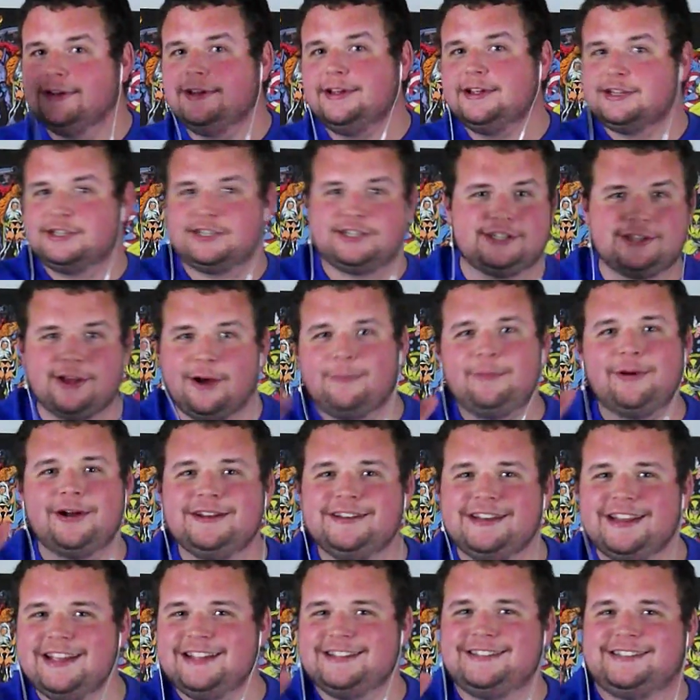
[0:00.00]

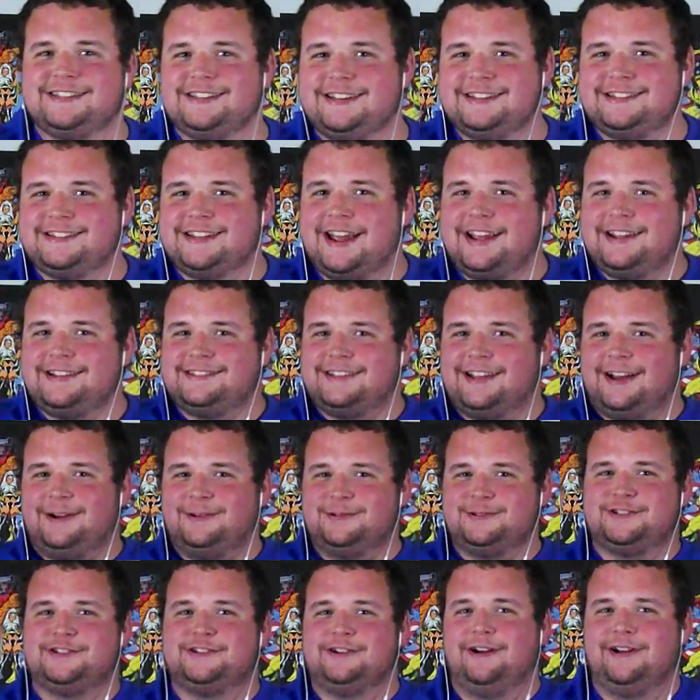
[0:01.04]
Someone needs to take
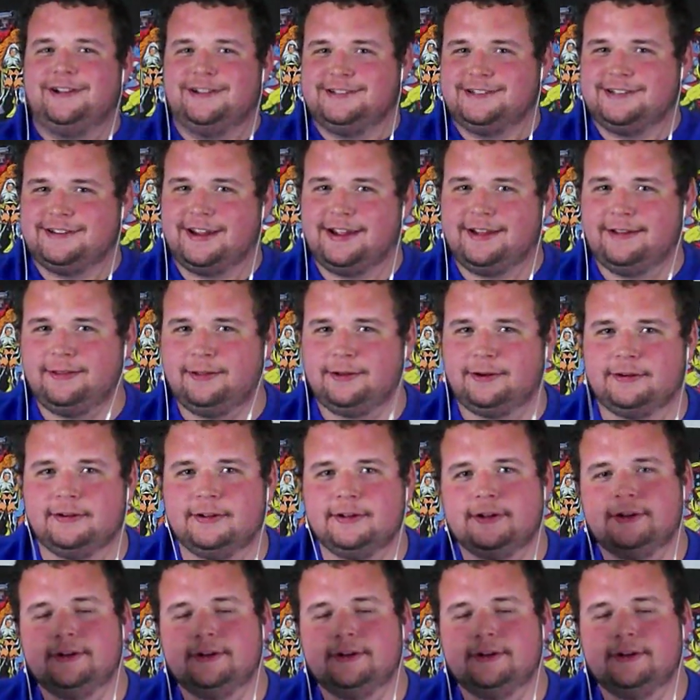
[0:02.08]
down Sean Chandler.